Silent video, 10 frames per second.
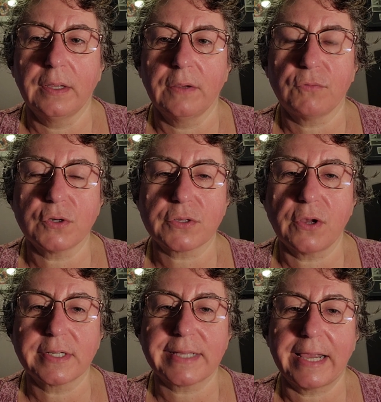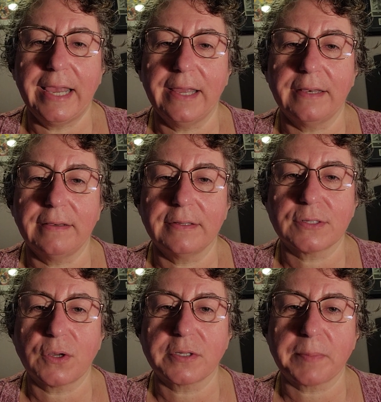for as long as I can, as
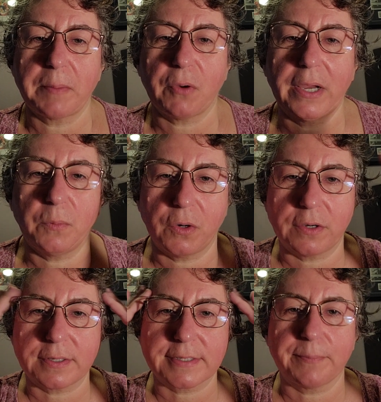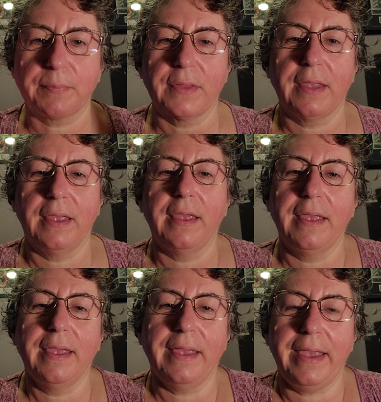long as my brain works.
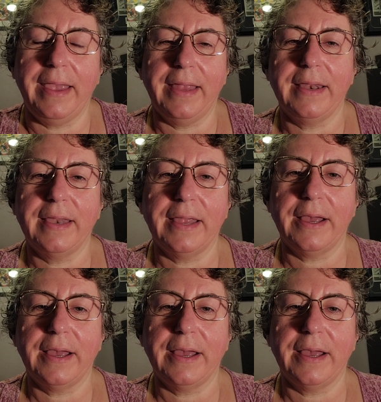And